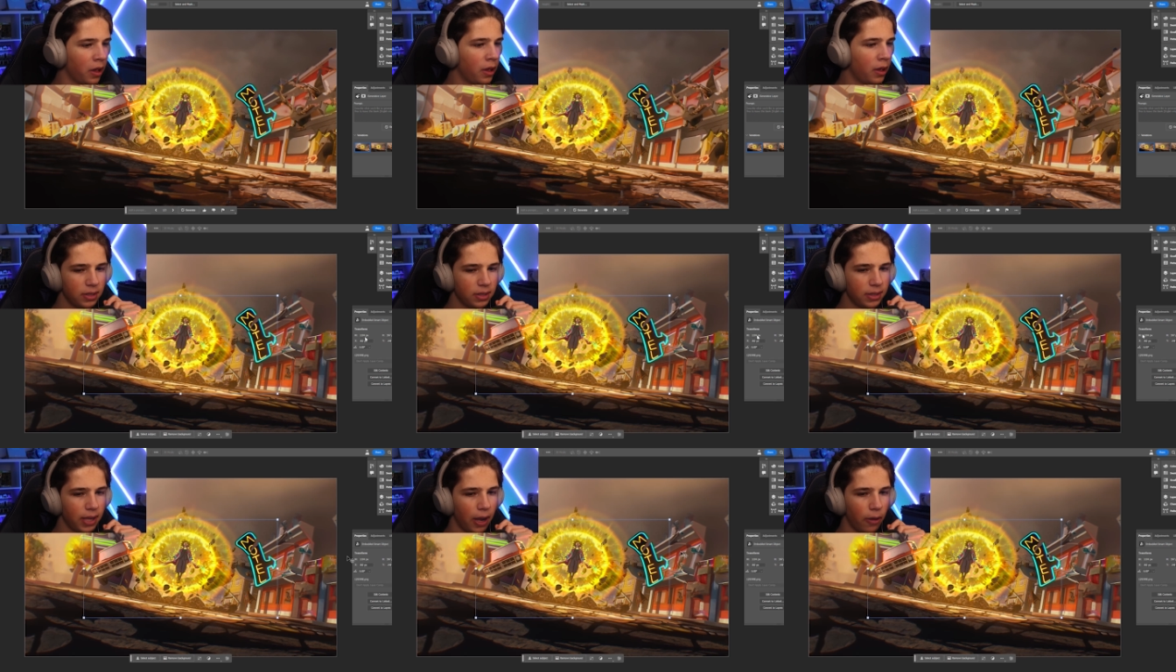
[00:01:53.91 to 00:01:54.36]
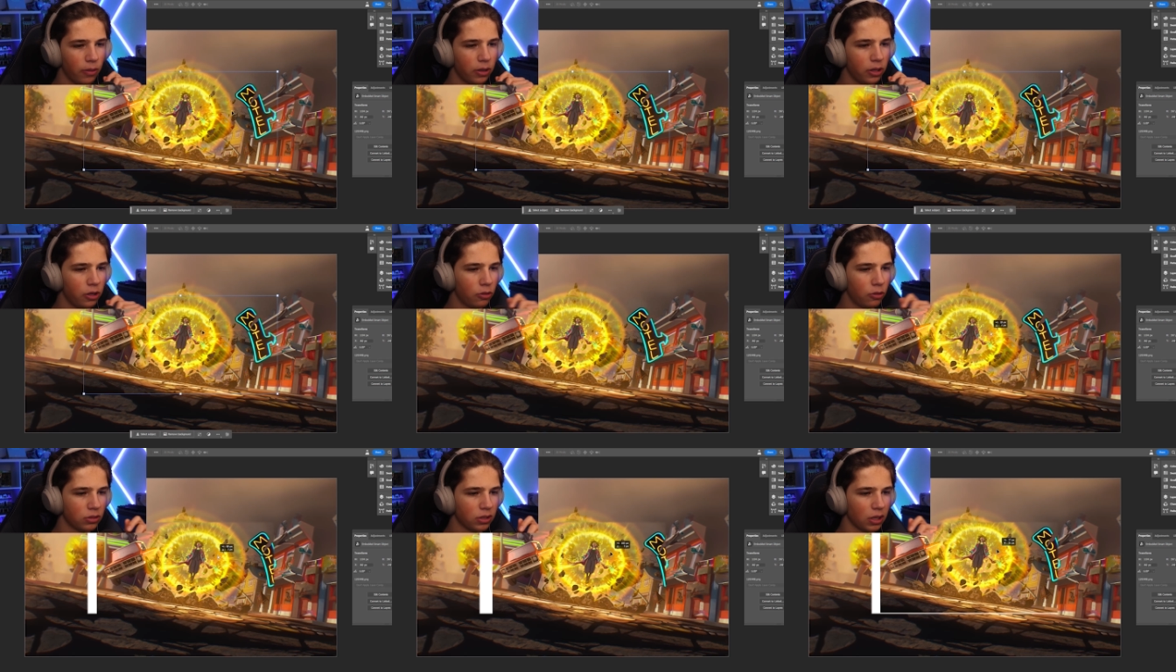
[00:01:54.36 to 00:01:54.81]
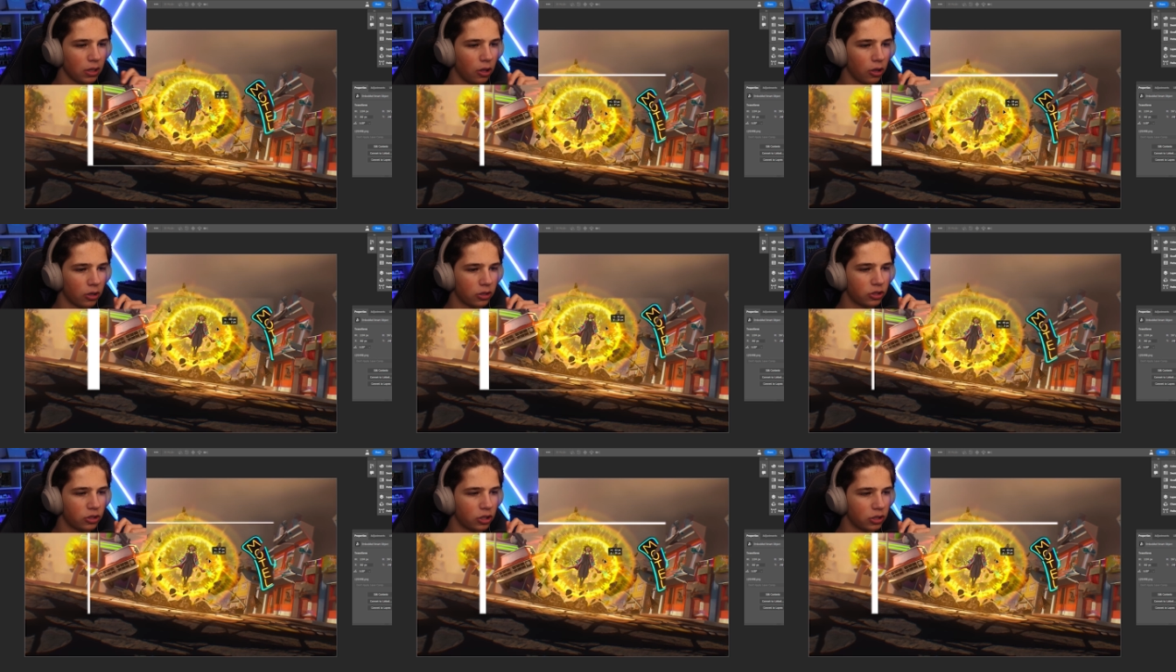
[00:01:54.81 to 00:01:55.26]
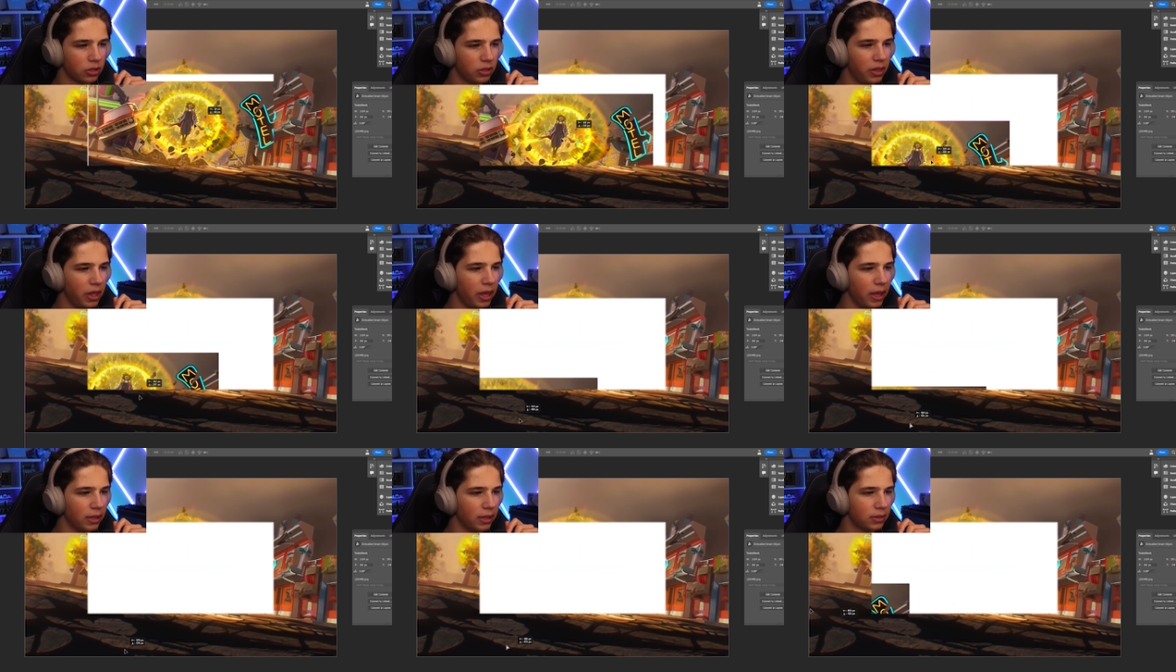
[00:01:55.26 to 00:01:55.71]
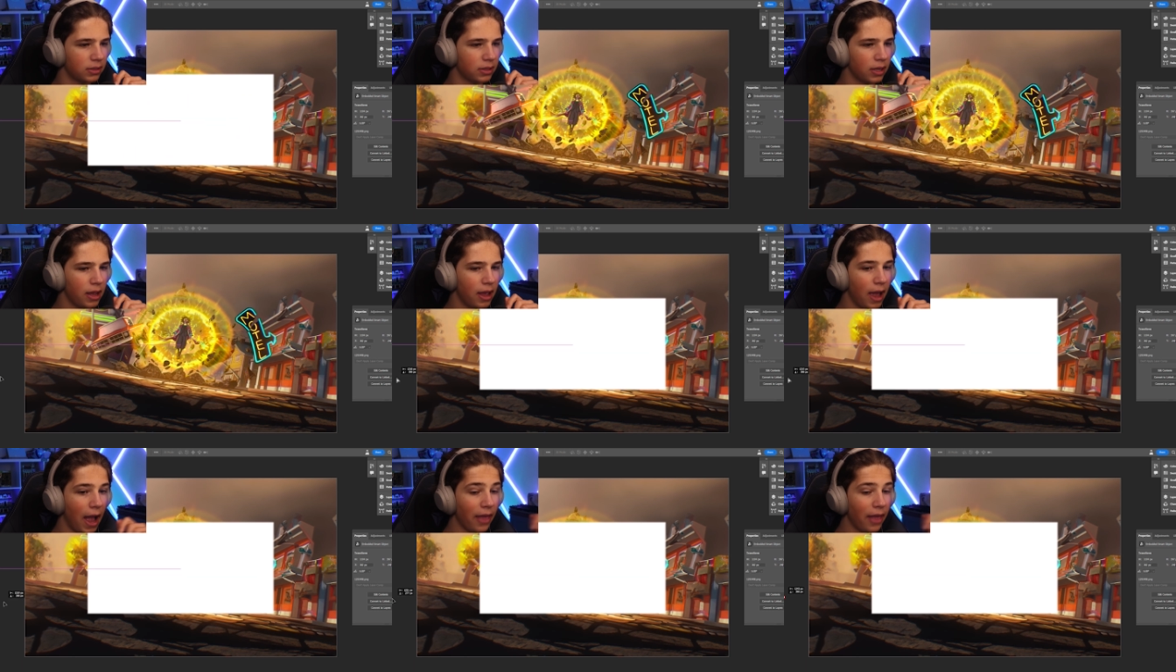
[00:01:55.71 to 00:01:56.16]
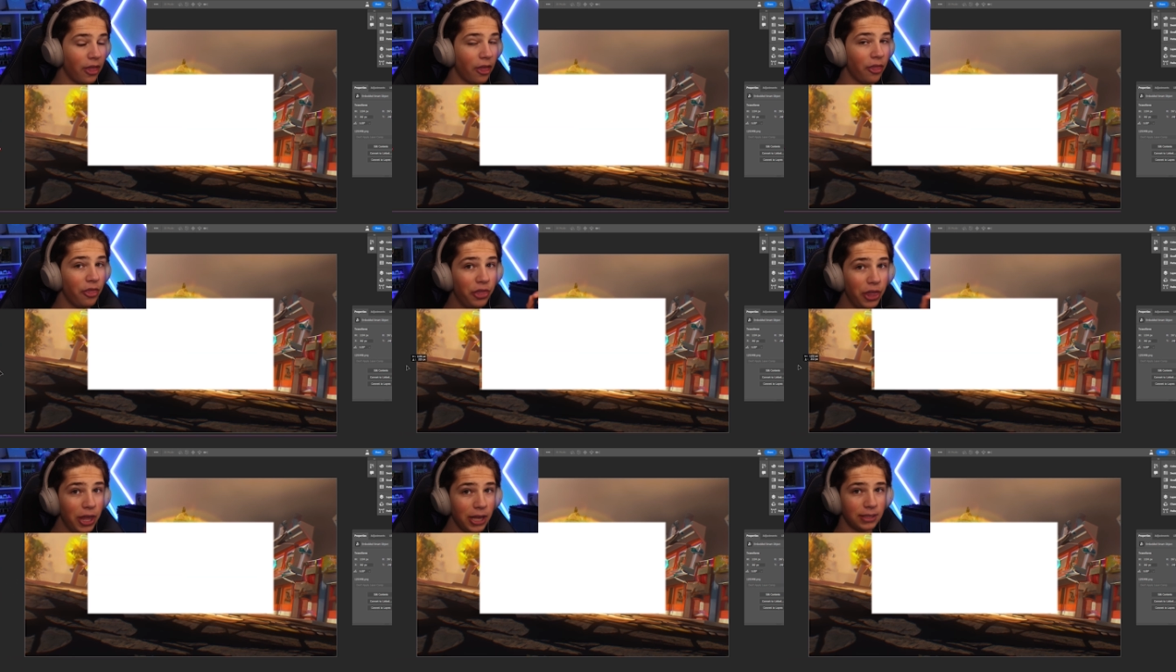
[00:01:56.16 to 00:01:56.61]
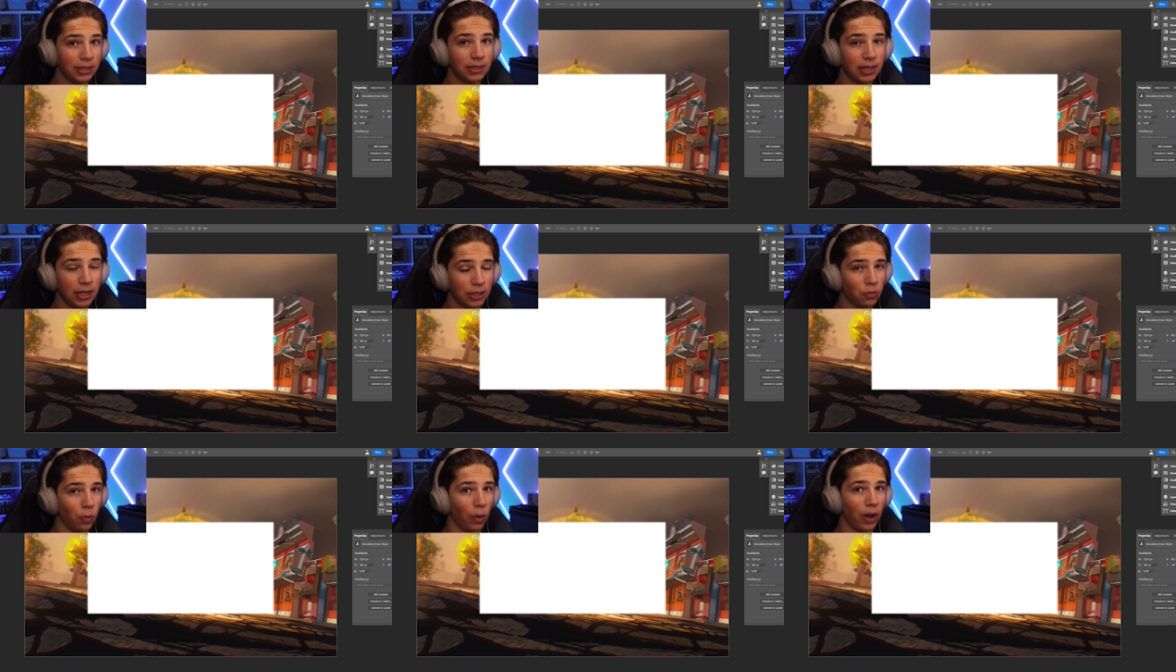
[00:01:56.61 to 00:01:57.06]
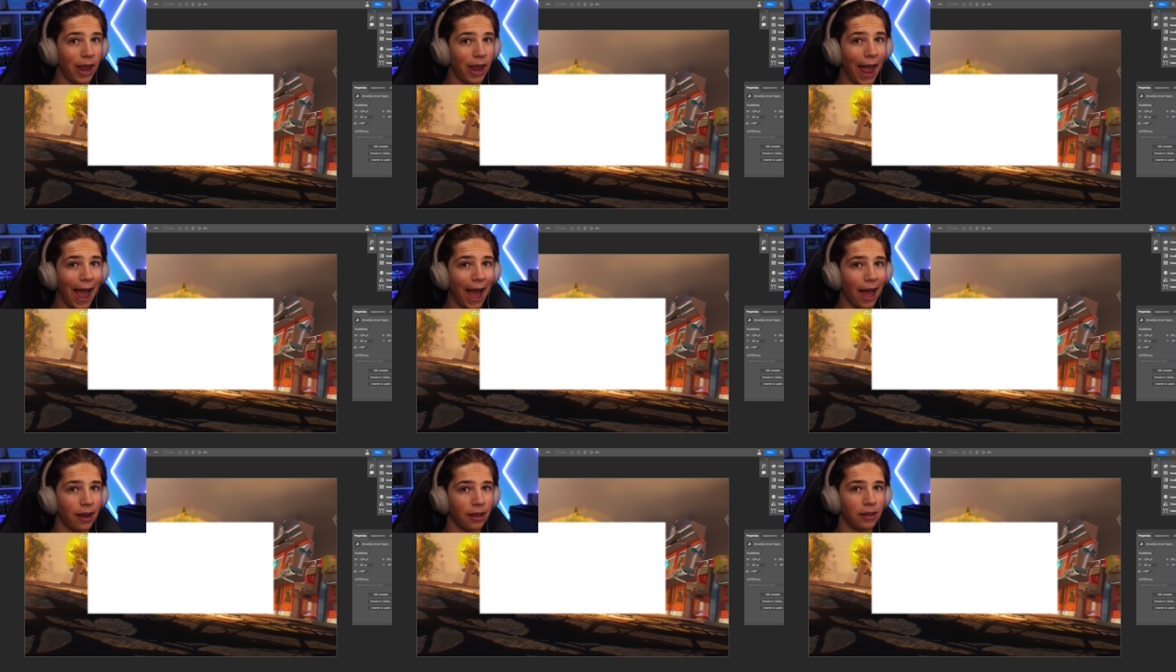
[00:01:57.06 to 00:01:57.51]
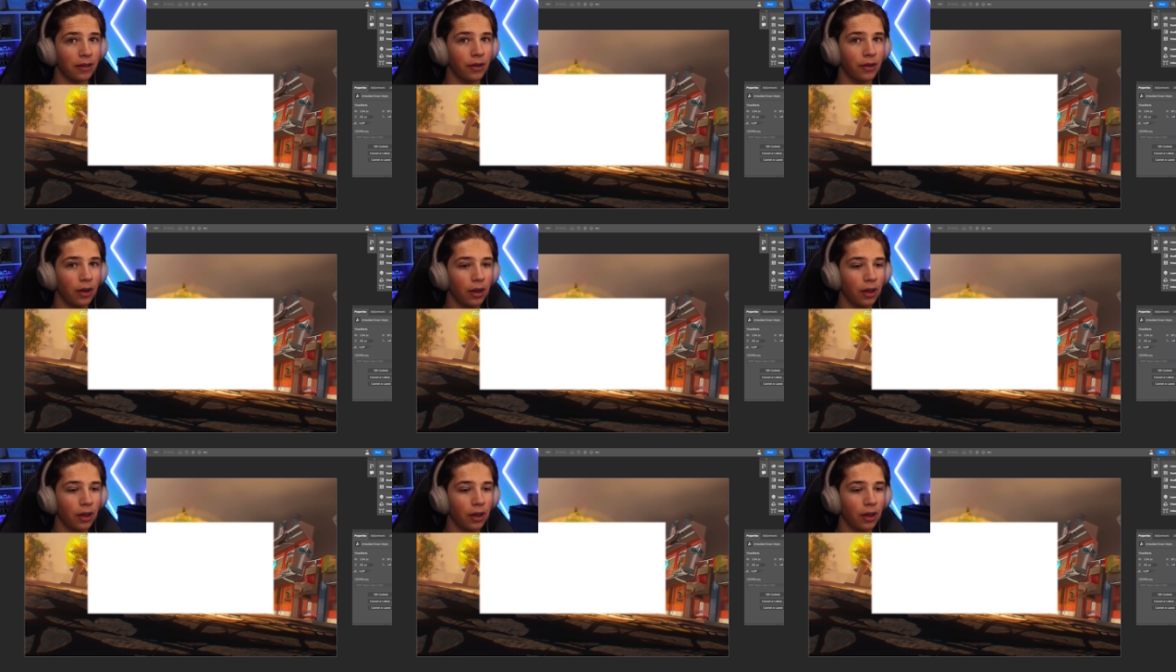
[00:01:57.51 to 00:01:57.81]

This is how it usually looks, just this. And then this is what it added.